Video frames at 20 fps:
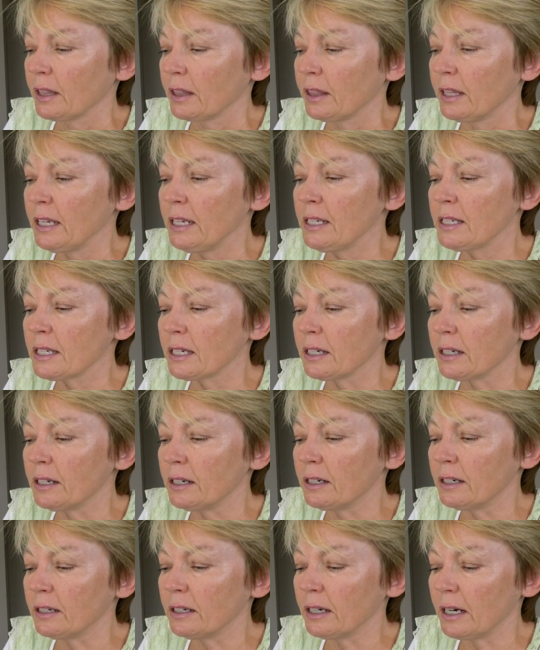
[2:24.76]
These
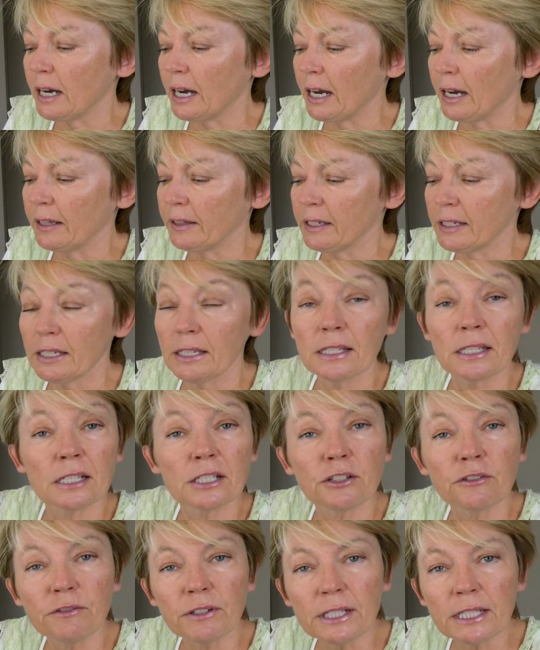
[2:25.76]
are, this is a
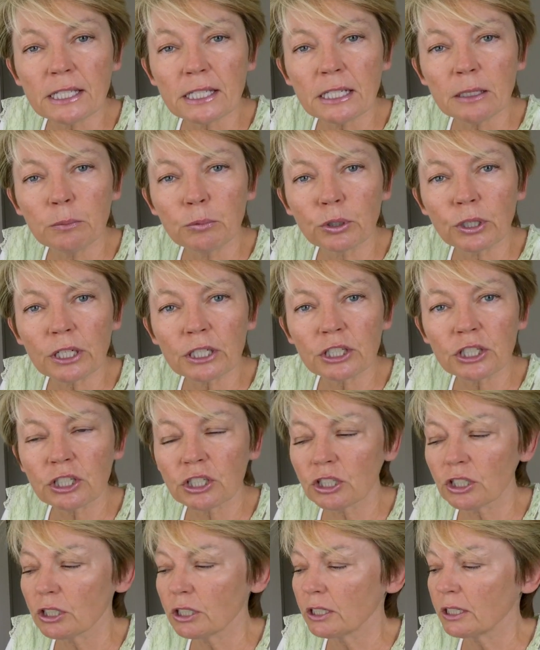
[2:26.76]
Da Vinci
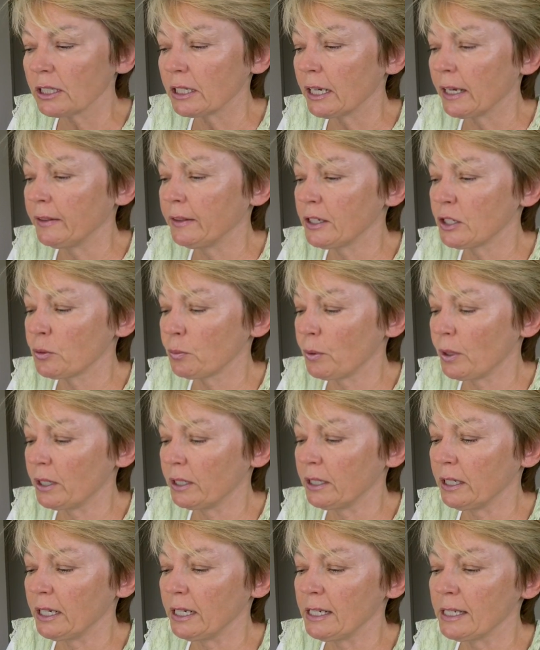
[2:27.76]
brush and this
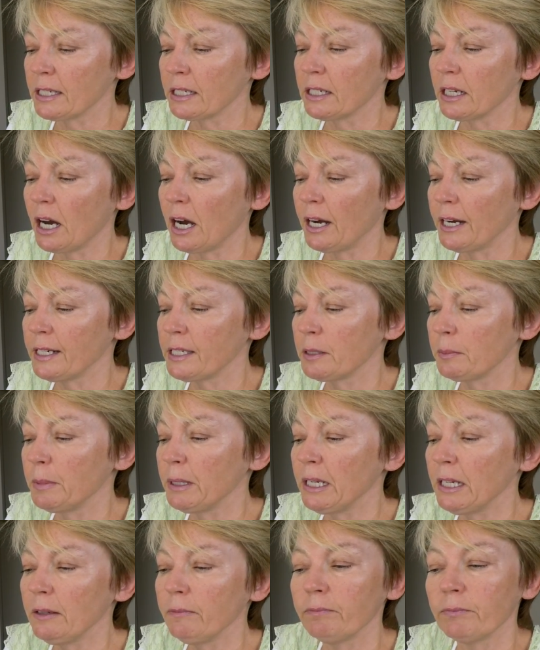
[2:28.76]
one is an
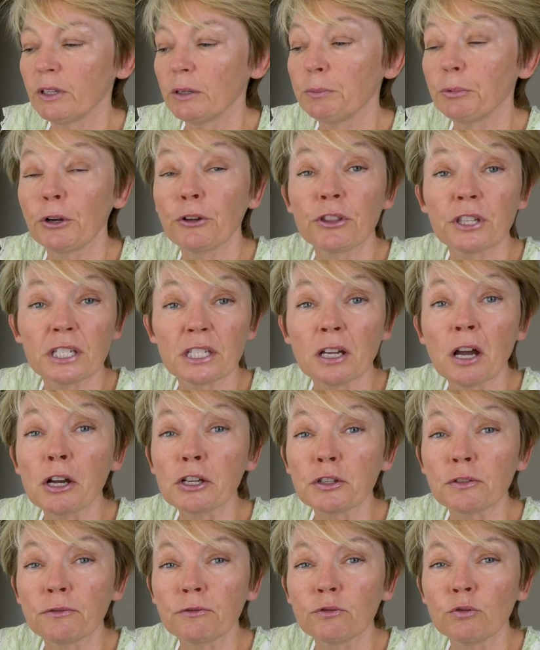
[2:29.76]
Isobe. They're both
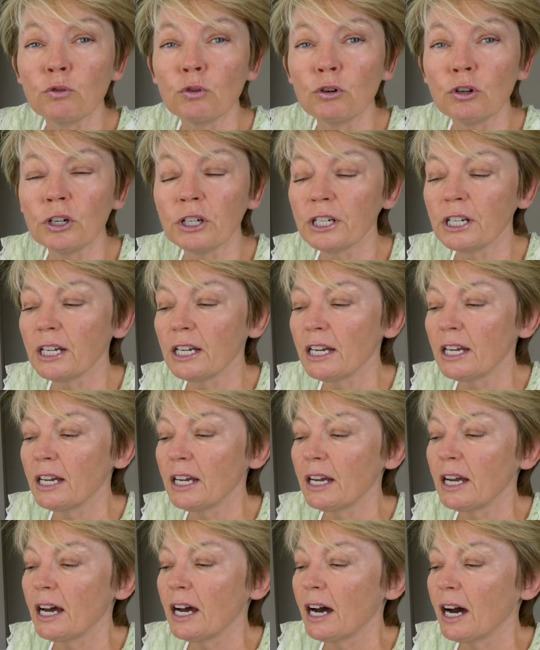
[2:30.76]
size 4.
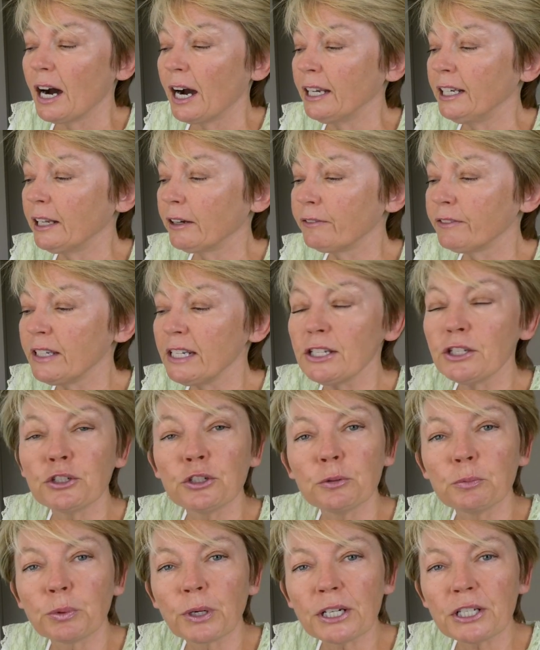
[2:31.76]
I love these
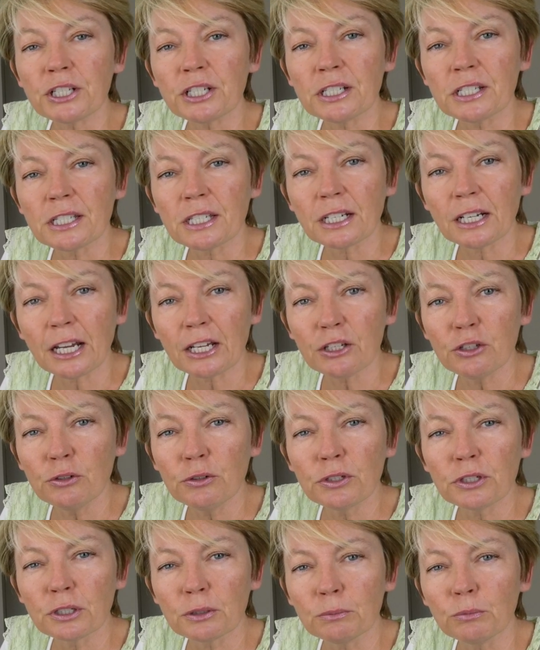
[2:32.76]
two brushes and I
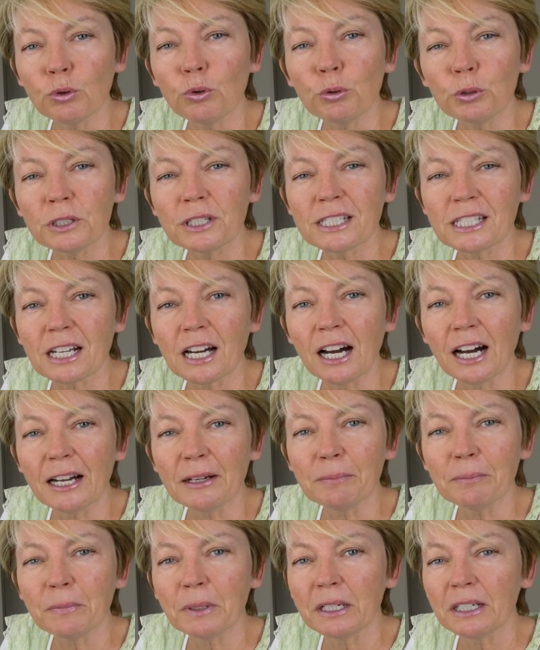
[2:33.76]
use them all the
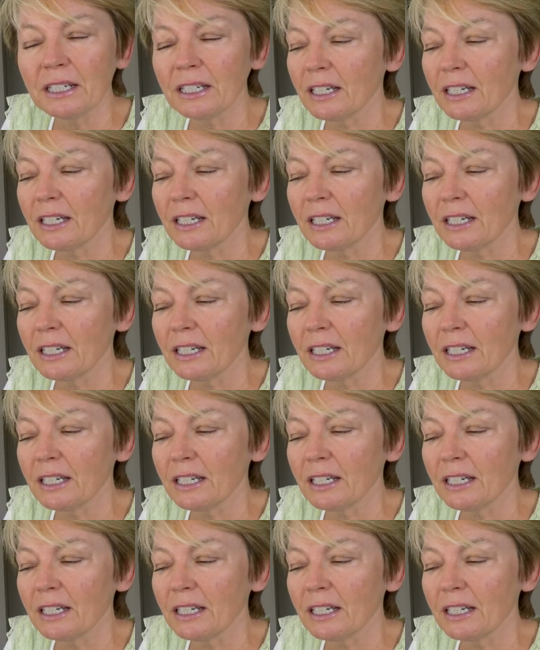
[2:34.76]
time.